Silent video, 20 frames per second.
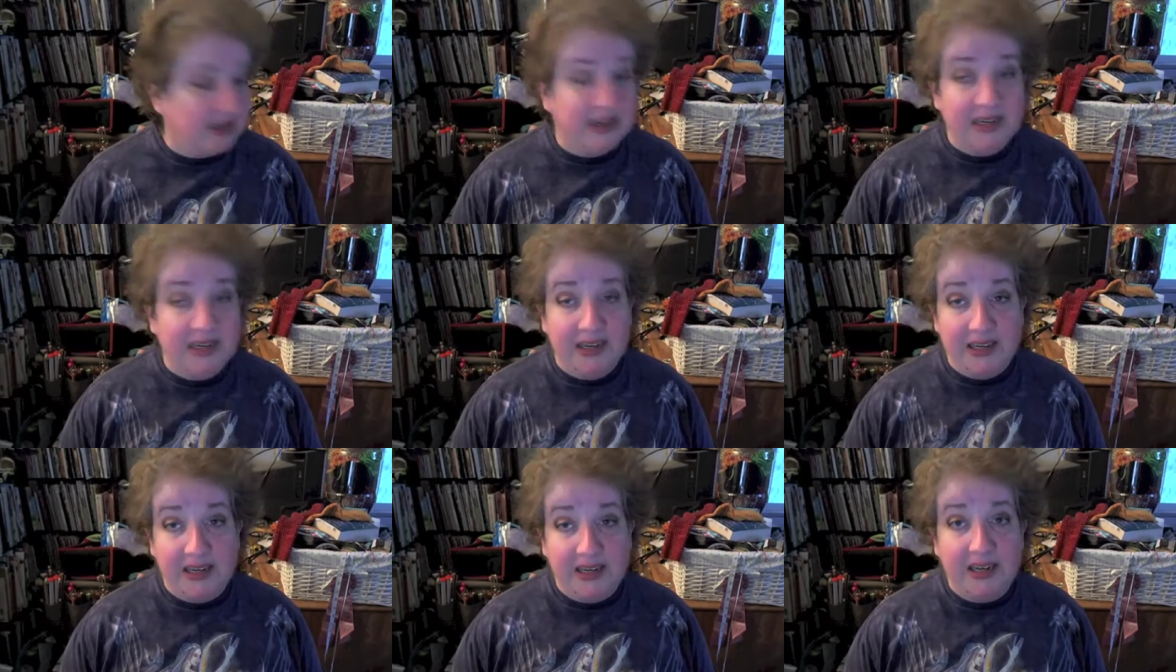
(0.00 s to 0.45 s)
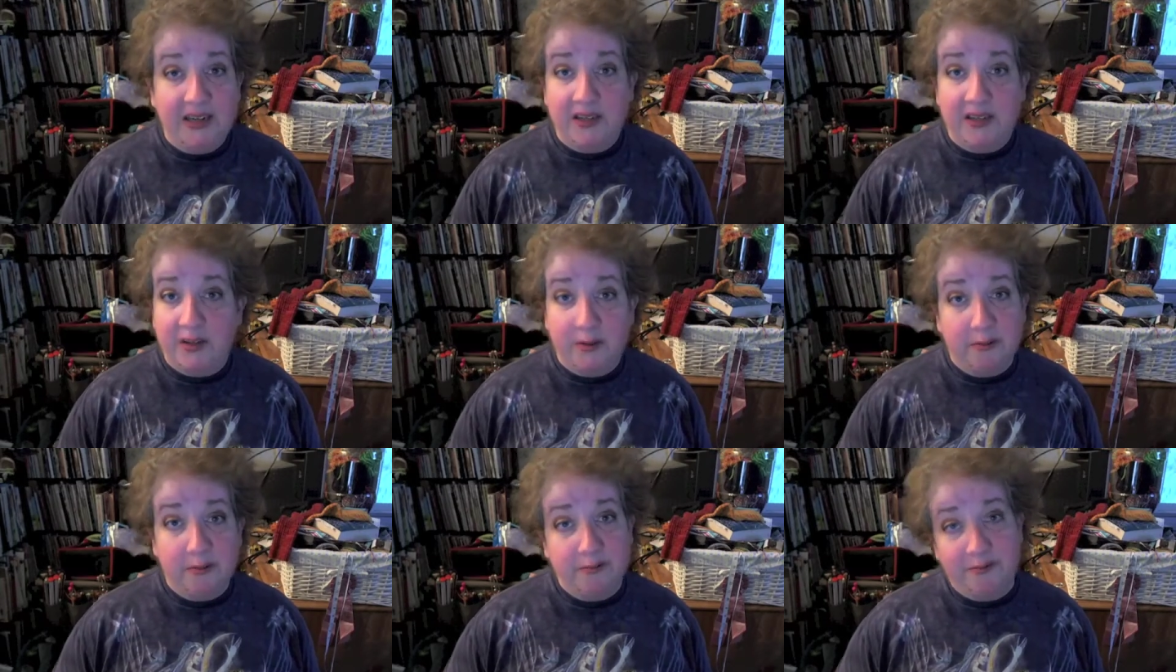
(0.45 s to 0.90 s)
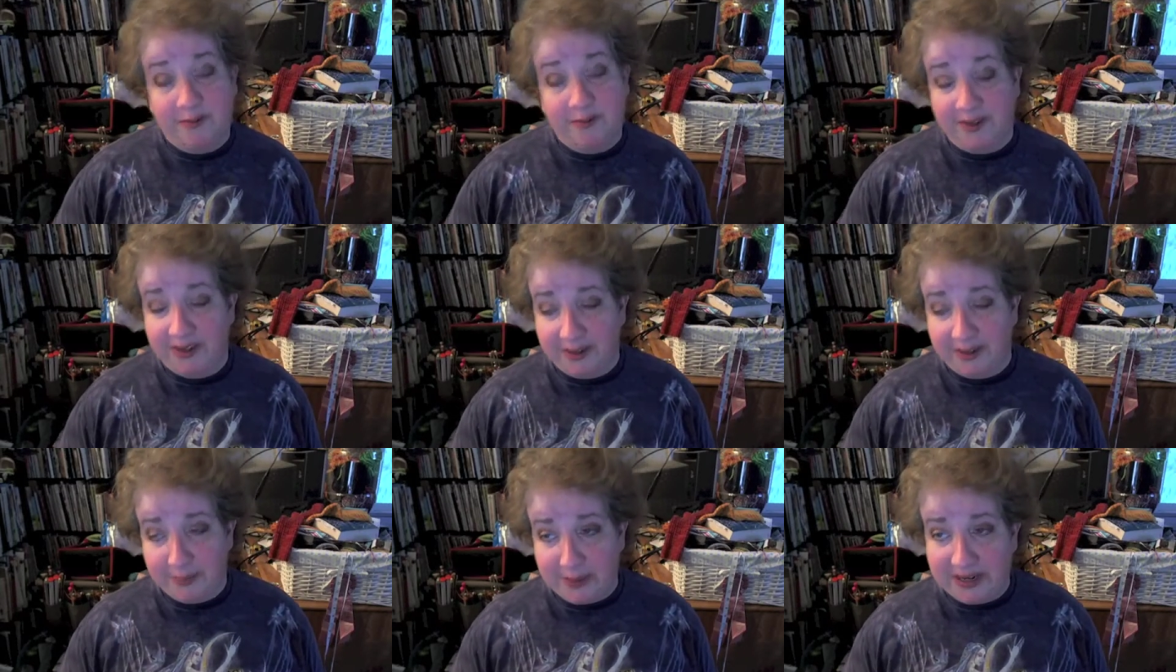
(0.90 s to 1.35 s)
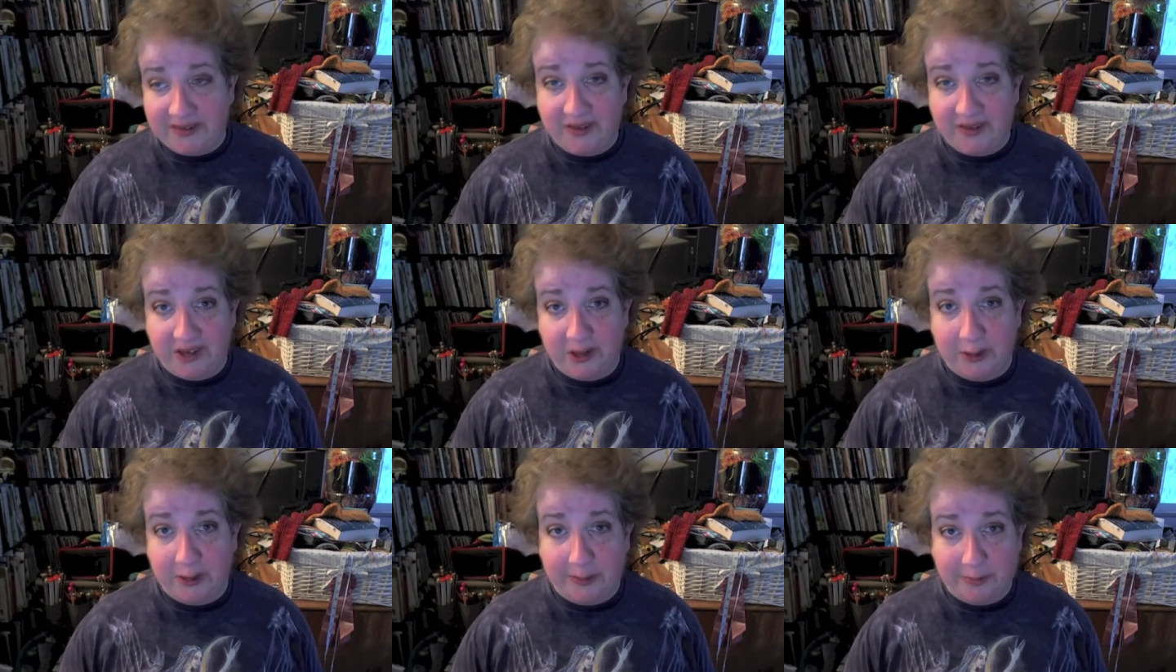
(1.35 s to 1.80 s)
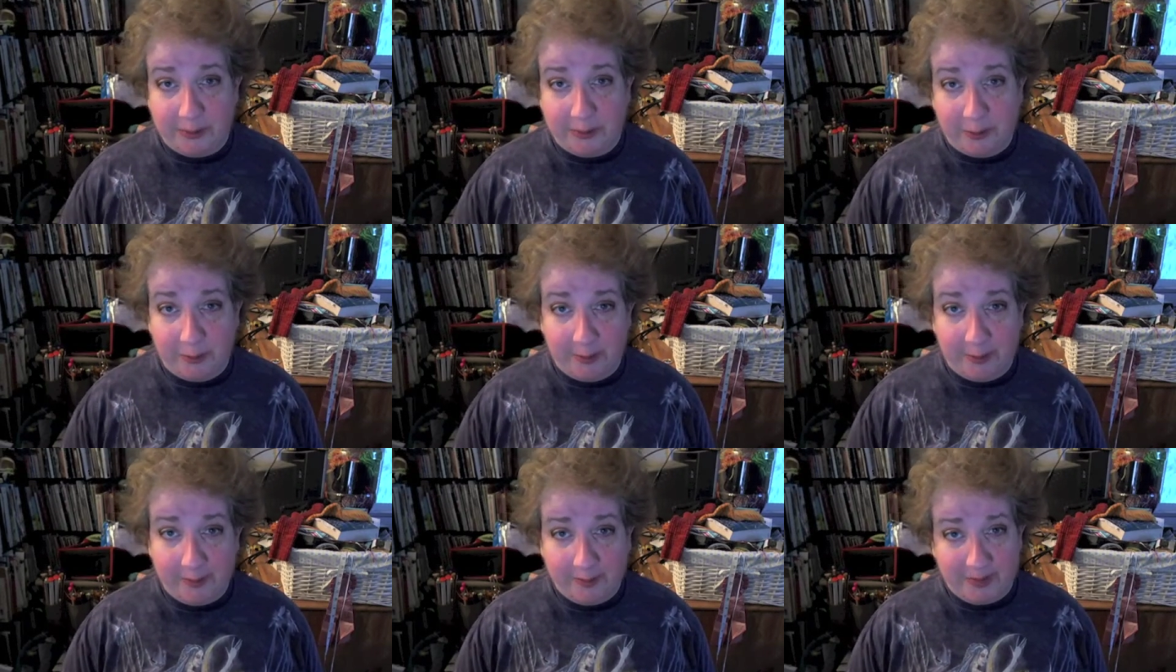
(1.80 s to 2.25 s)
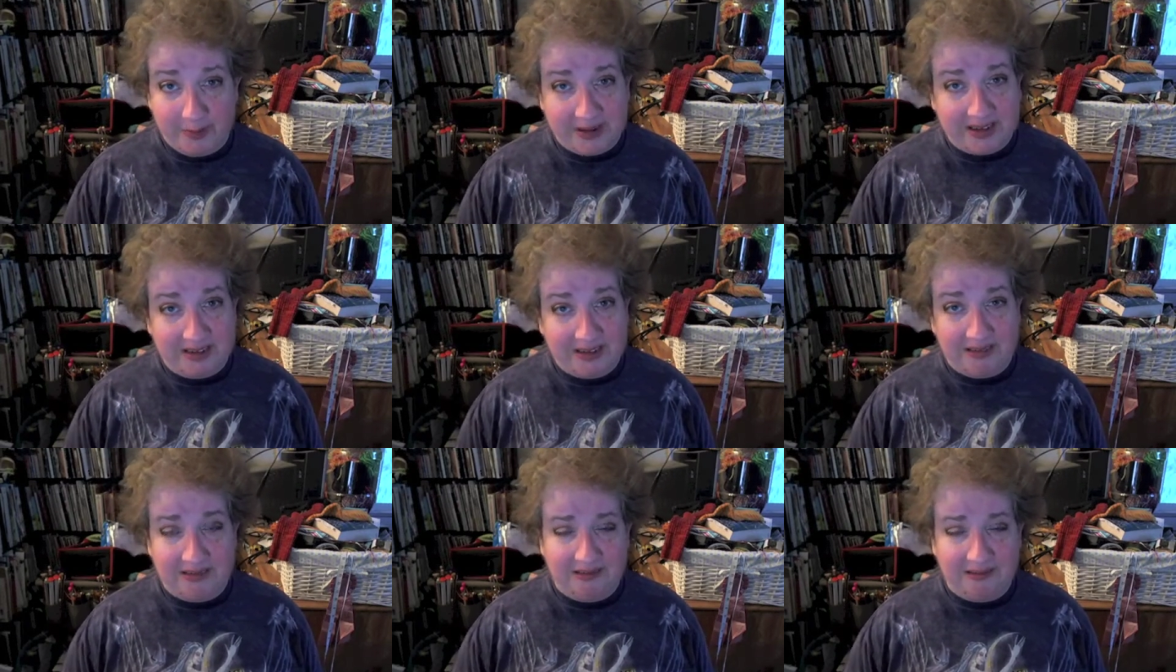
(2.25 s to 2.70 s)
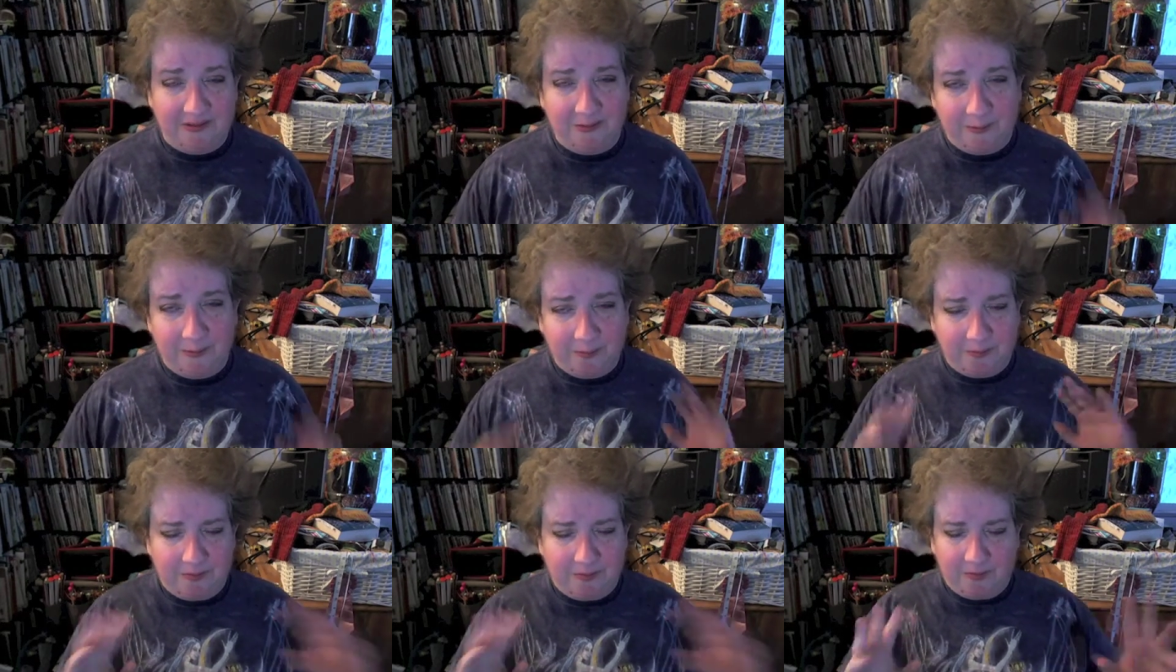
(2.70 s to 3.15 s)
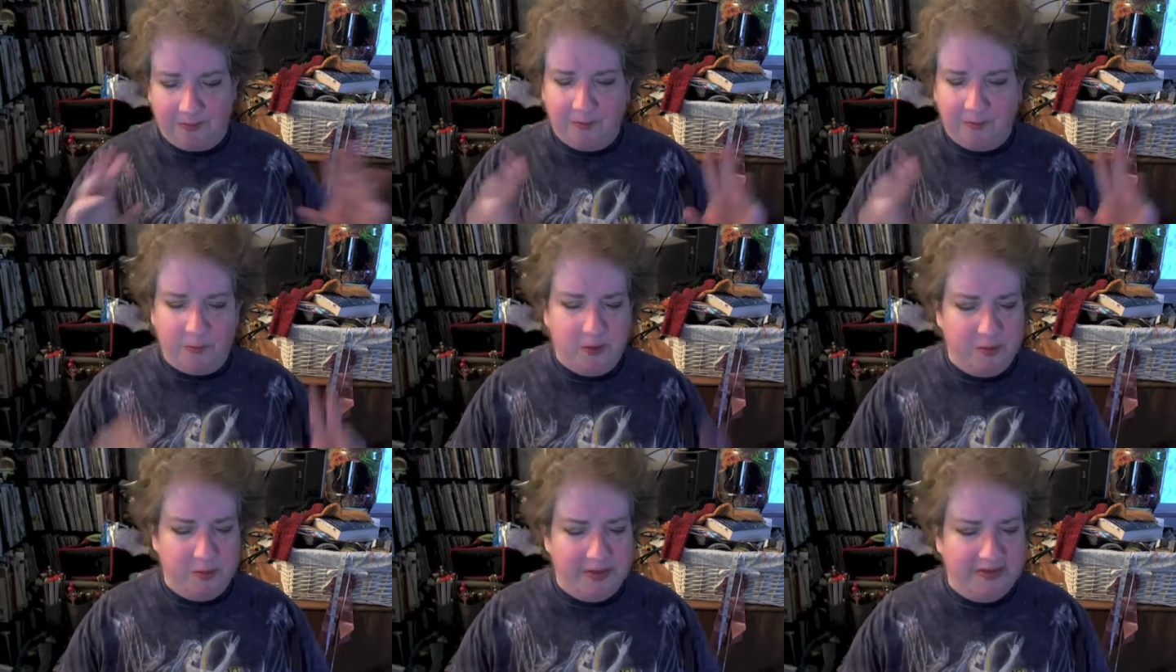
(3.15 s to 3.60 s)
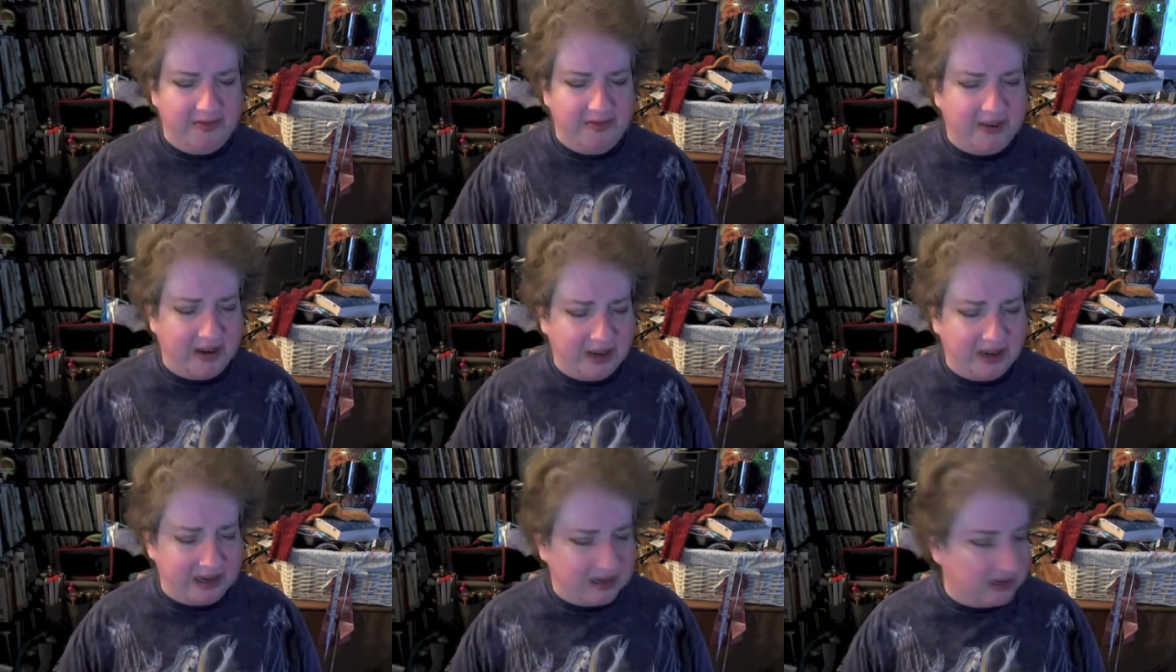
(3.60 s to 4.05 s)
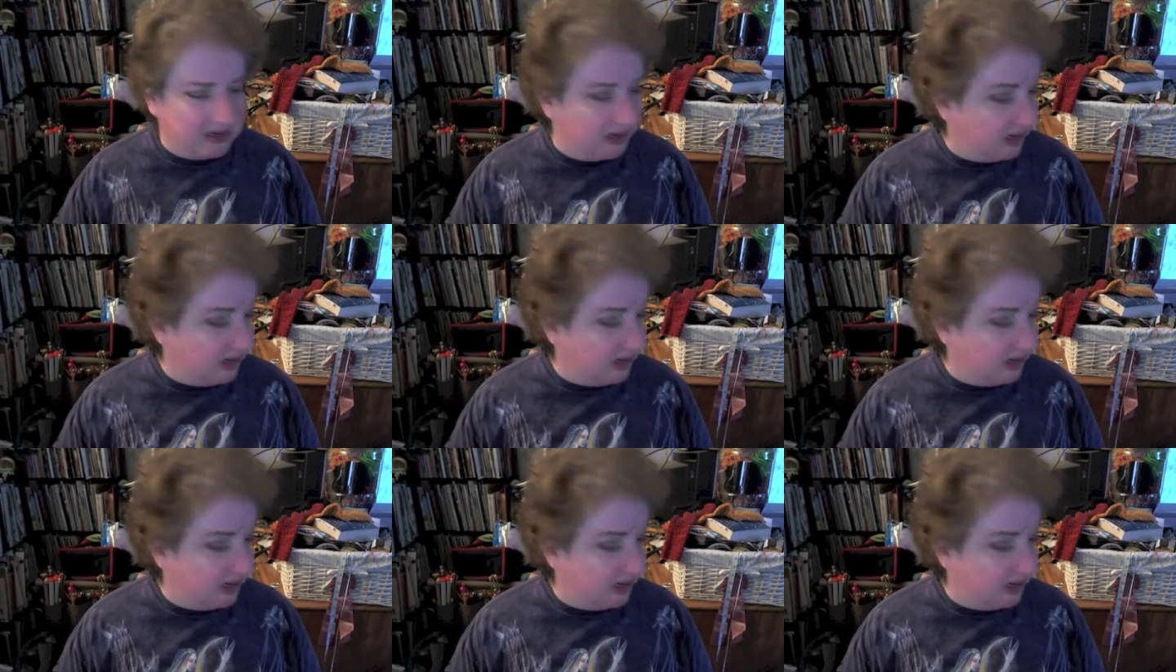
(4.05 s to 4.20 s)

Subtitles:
yeah, so a bit of a short program, but we'll be fine.